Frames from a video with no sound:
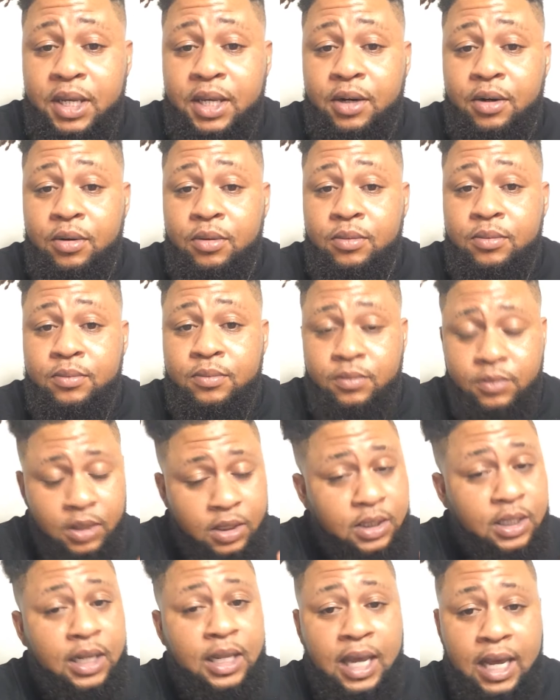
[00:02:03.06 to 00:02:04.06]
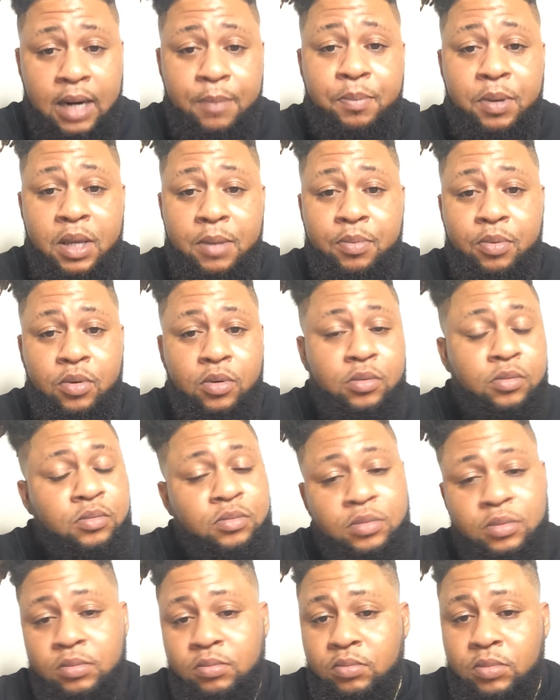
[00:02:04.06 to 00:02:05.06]
Inu. There's a lot of people.
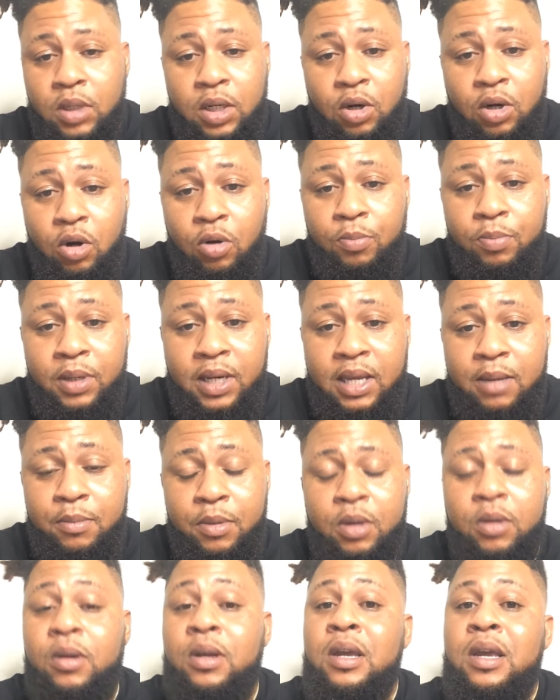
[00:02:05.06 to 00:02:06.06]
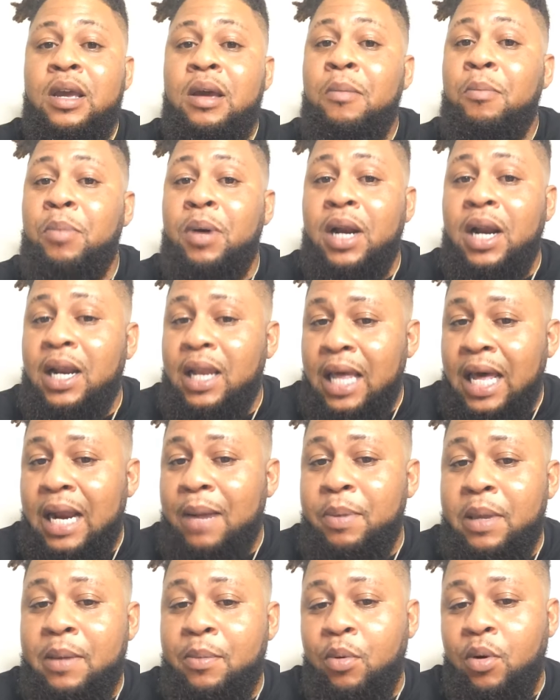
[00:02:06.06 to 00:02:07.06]
I don't blame you. But a lot
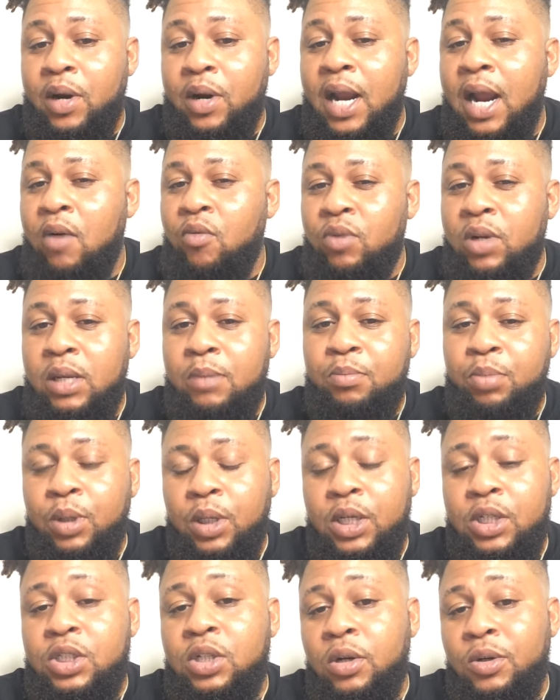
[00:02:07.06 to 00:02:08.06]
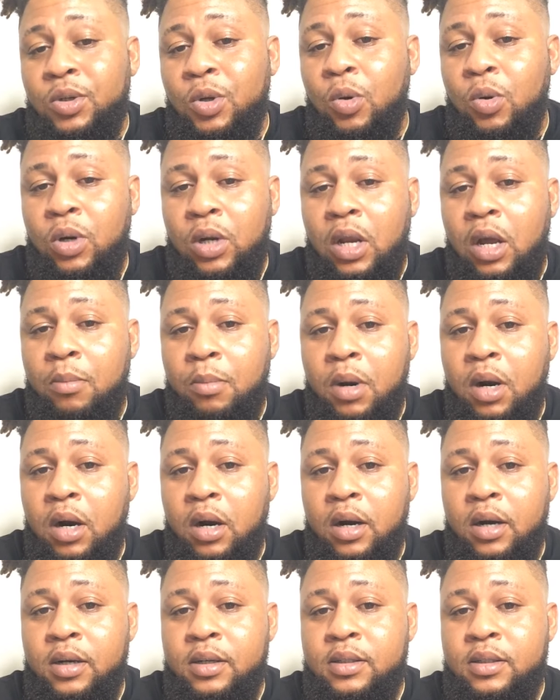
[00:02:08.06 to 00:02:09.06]
of people are not really bullish on Dogelon
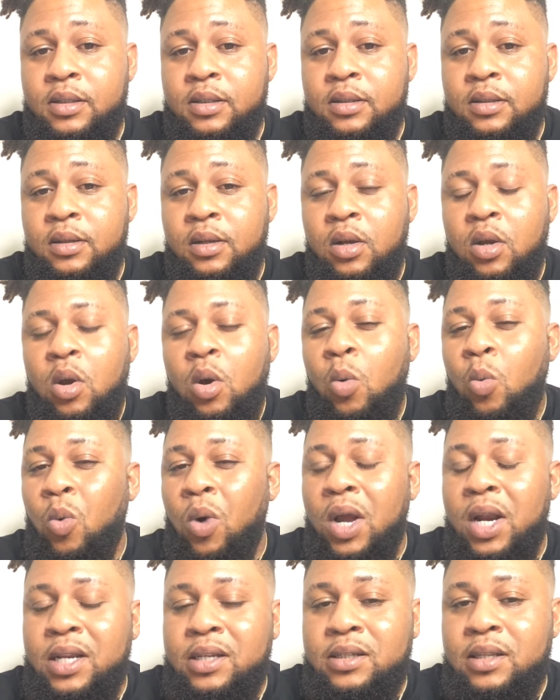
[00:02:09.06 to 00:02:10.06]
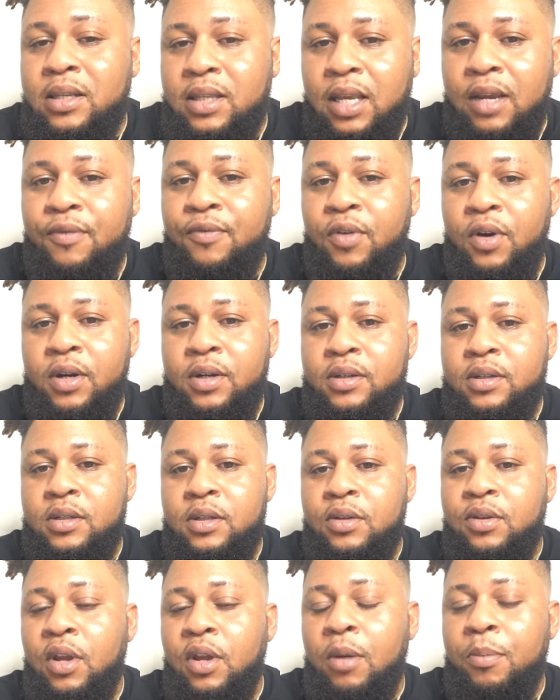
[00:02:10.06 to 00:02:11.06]
Mars. What is the
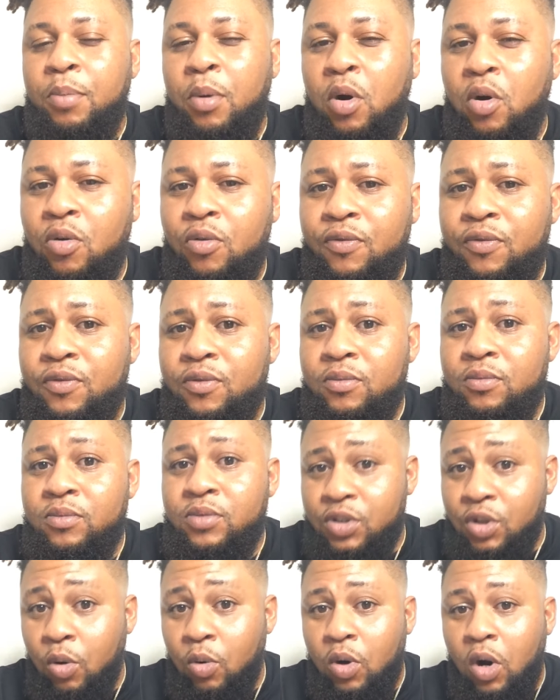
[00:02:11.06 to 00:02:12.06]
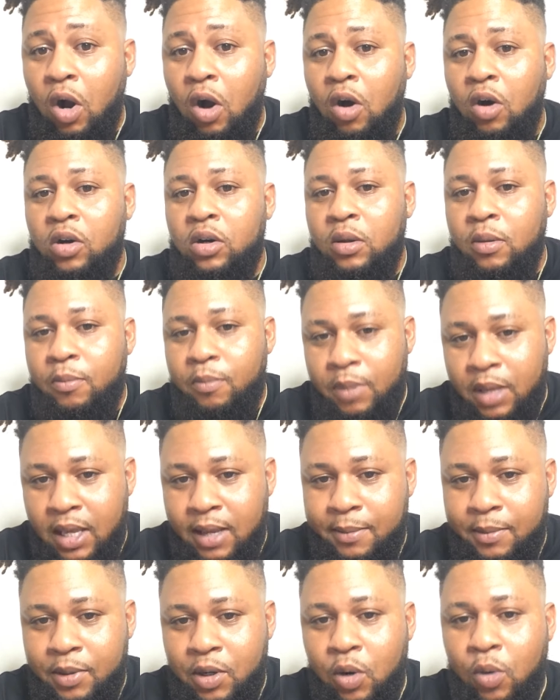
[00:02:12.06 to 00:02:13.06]
difference? They're both so-called
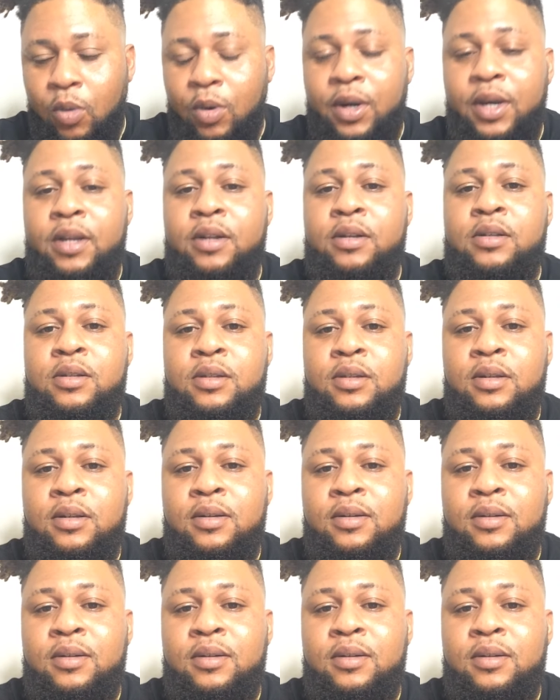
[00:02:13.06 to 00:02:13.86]
meme coins.